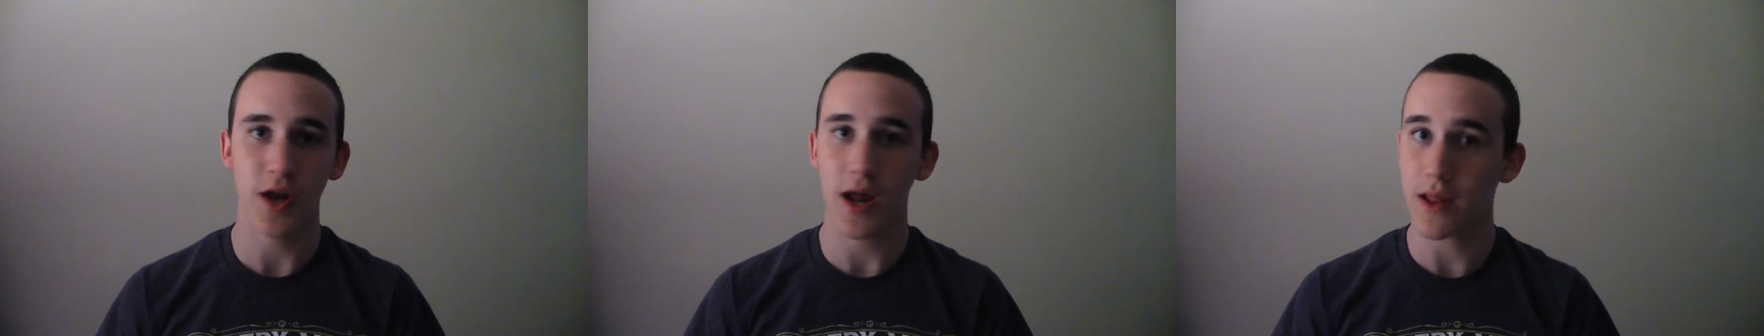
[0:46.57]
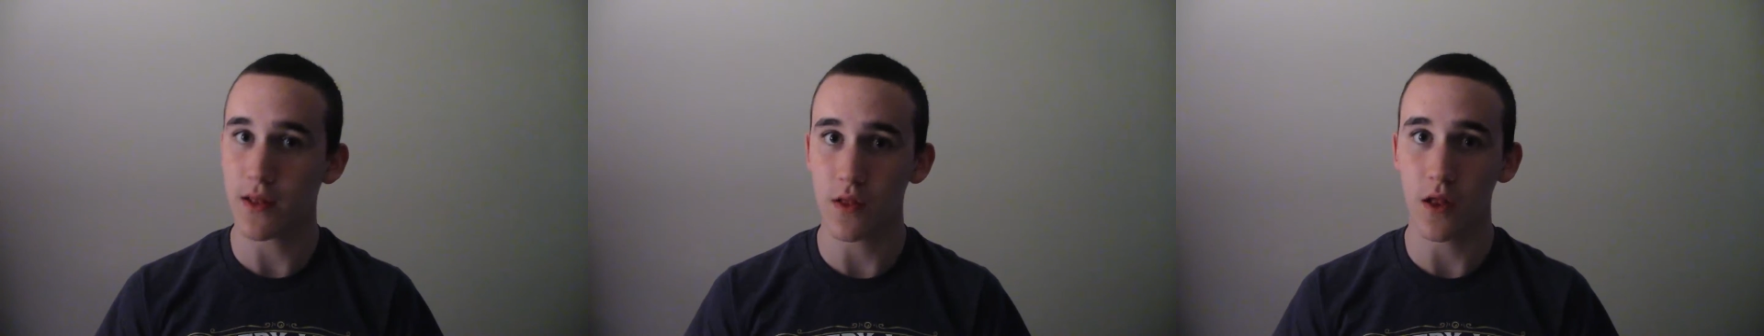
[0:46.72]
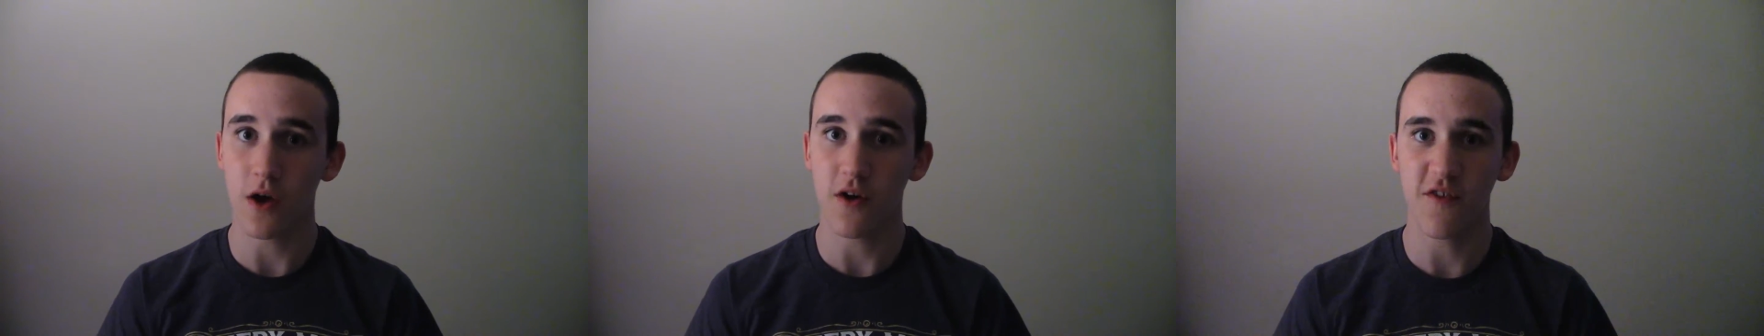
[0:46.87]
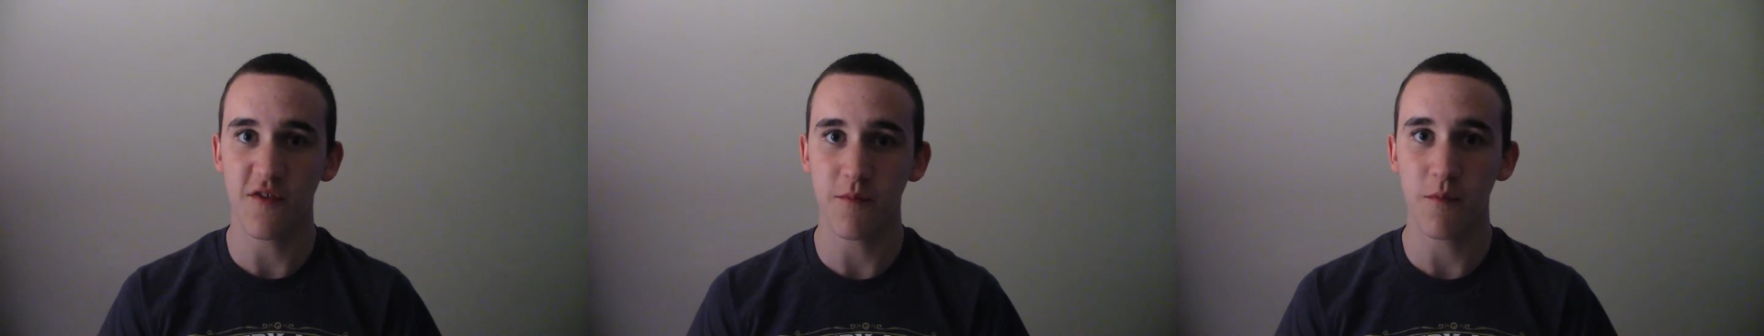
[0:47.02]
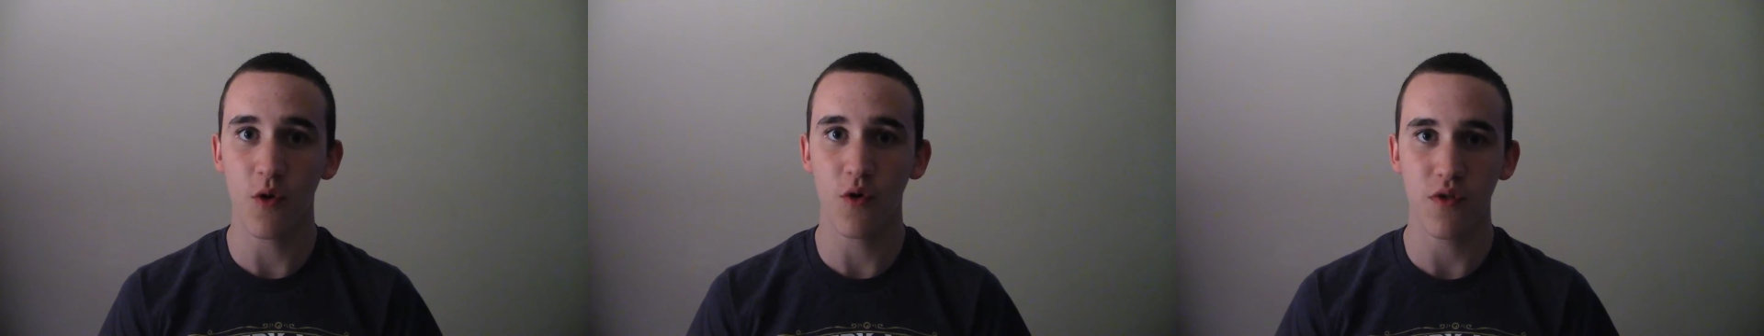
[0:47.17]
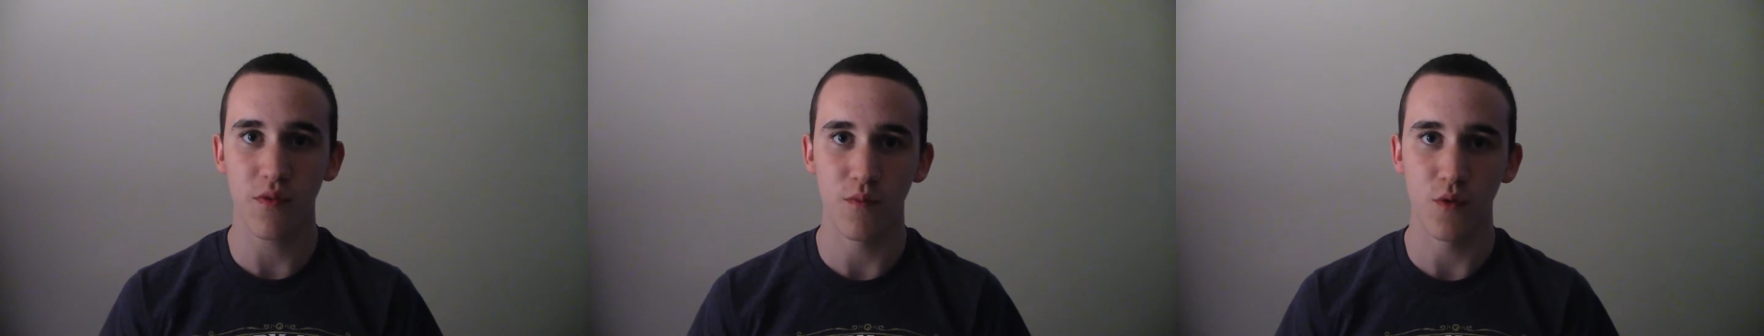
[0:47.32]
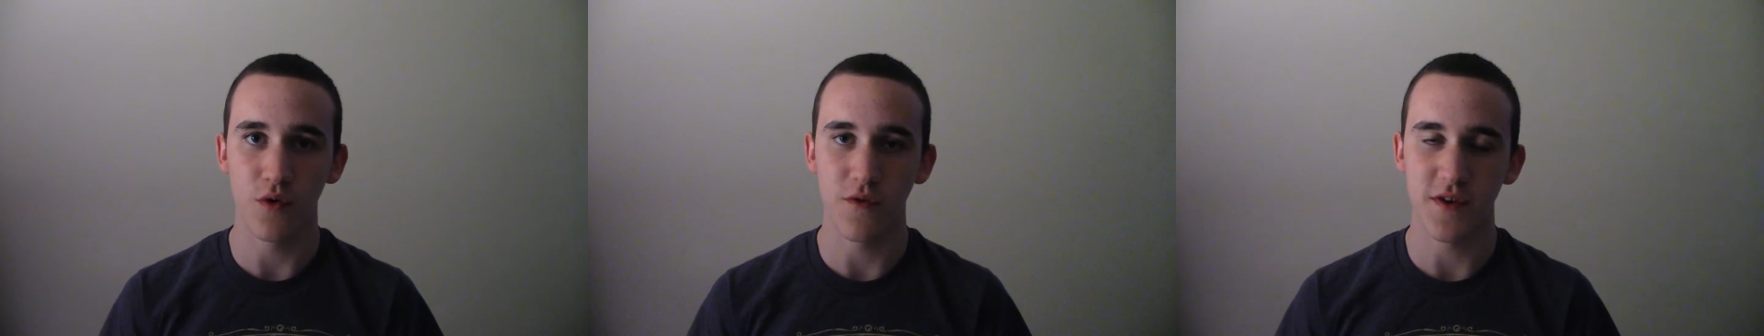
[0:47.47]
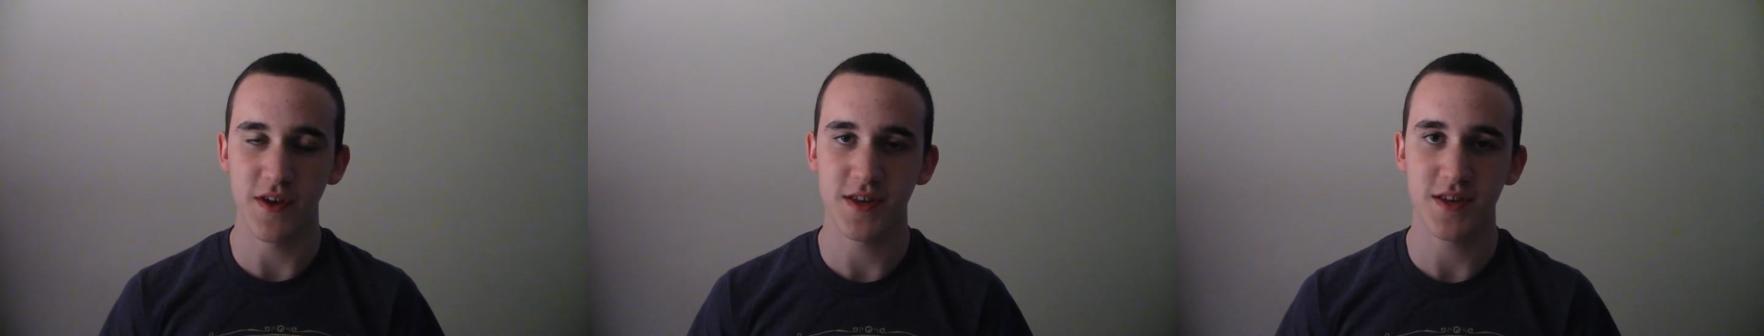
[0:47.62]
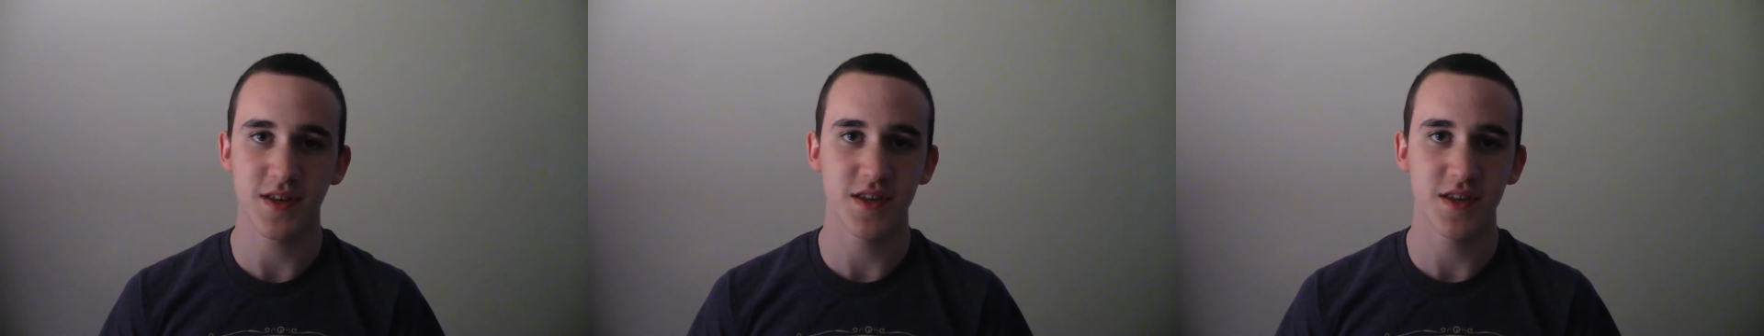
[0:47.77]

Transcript: I love both movies.